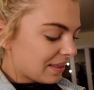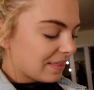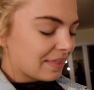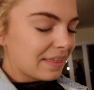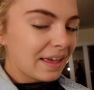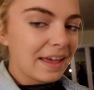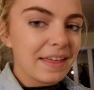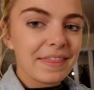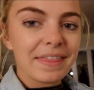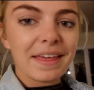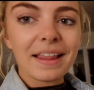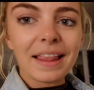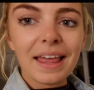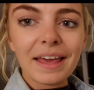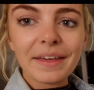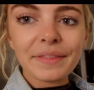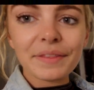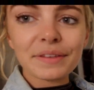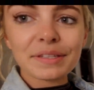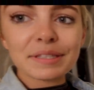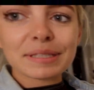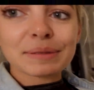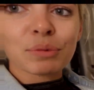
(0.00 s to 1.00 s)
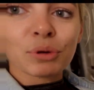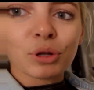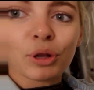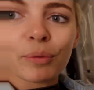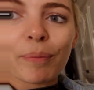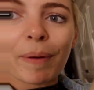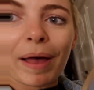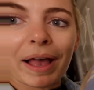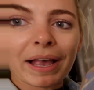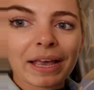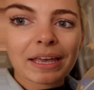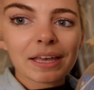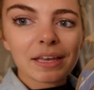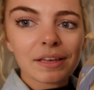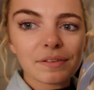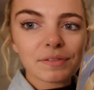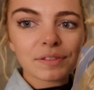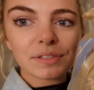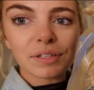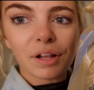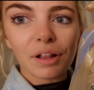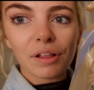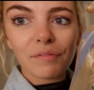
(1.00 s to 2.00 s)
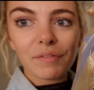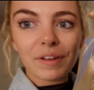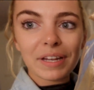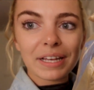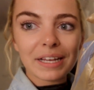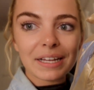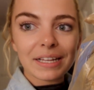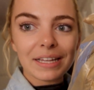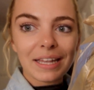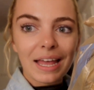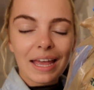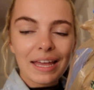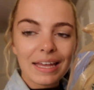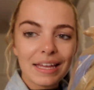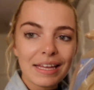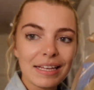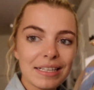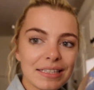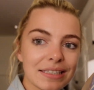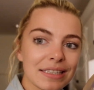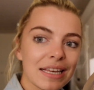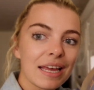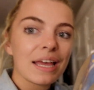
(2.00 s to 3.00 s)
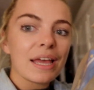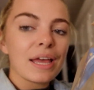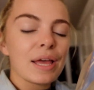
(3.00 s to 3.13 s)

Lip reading: They're like the small packet of salt and vinegar Lays,